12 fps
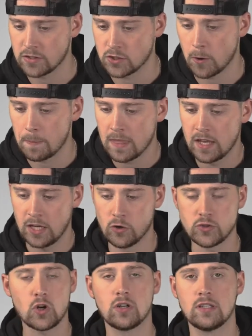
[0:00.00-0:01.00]
And so
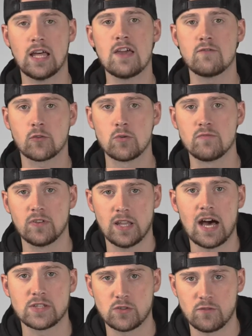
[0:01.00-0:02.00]
here's our life group
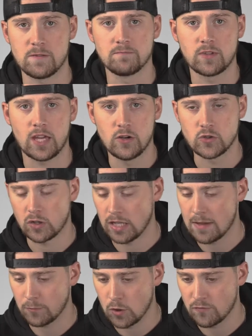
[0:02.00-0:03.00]
philosophy. Okay, here's our
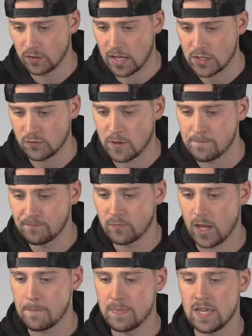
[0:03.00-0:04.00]
life group philosophy.
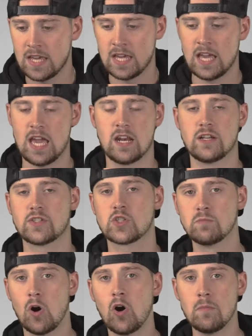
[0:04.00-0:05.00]
Okay, in a
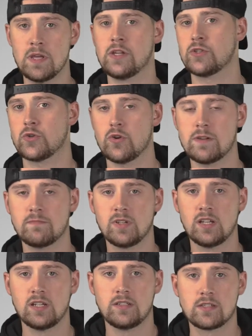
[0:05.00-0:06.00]
small ministry,
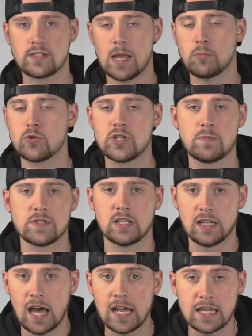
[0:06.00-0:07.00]
discipleship is a
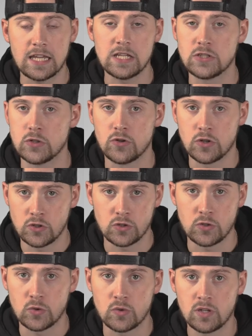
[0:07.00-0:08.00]
lot easier to
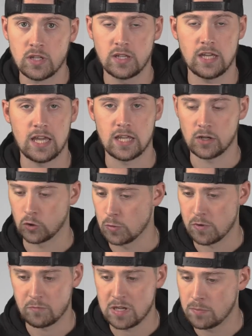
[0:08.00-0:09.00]
do in a
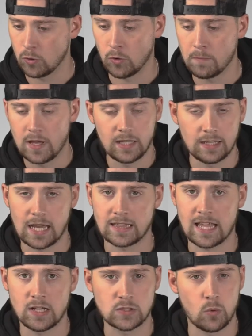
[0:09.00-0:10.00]
group of people like
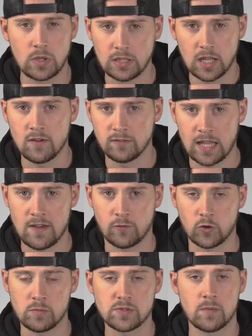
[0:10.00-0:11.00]
that. So we love life
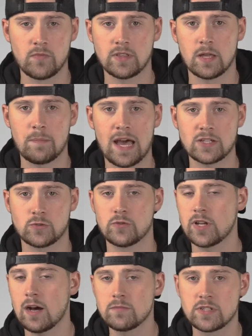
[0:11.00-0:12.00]
groups. Something that Pastor
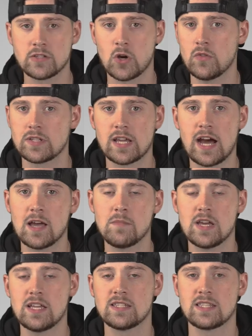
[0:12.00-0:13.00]
Tom says all the time
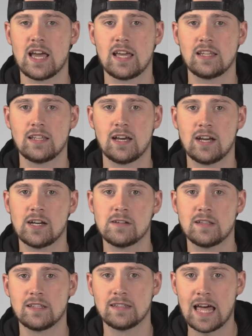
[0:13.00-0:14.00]
is that uh,
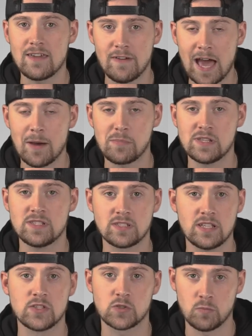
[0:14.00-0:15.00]
life happens
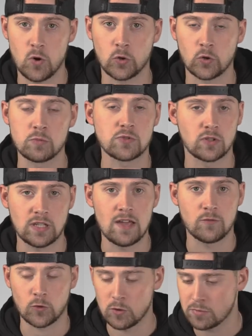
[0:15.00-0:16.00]
in small groups or
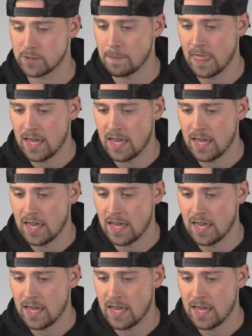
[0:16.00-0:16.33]
life groups.